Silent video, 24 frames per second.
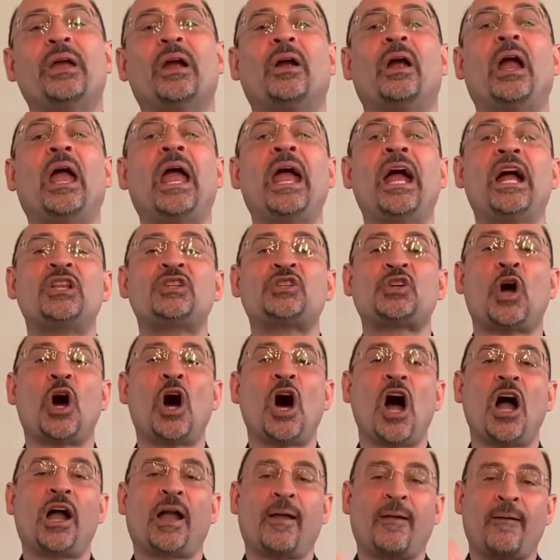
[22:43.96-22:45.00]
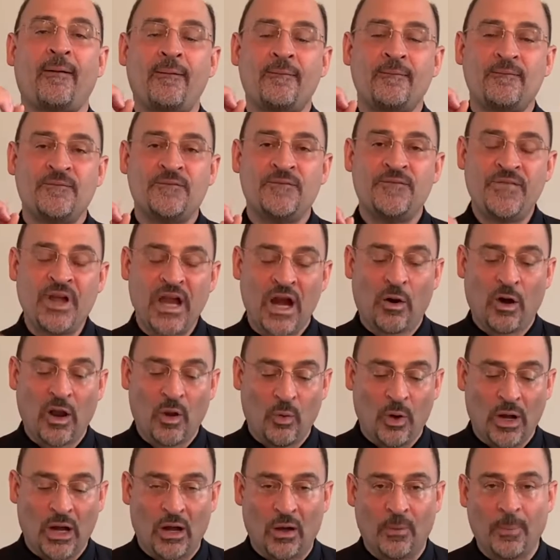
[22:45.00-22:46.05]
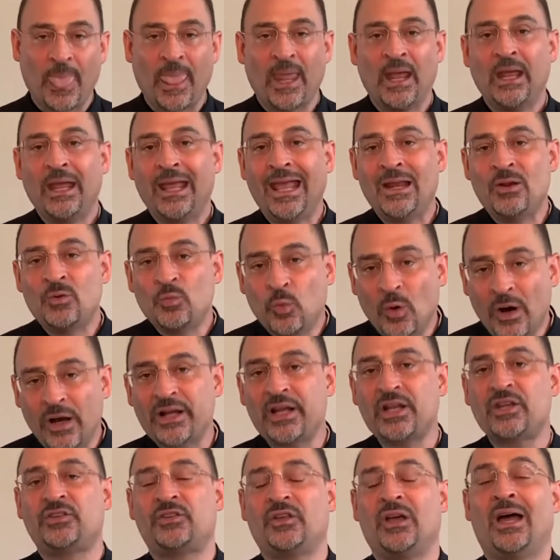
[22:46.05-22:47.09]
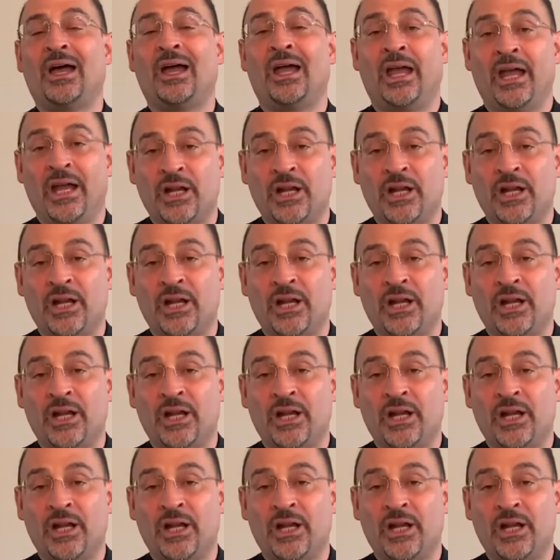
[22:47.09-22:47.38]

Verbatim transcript: their hedgehog very well. And what is a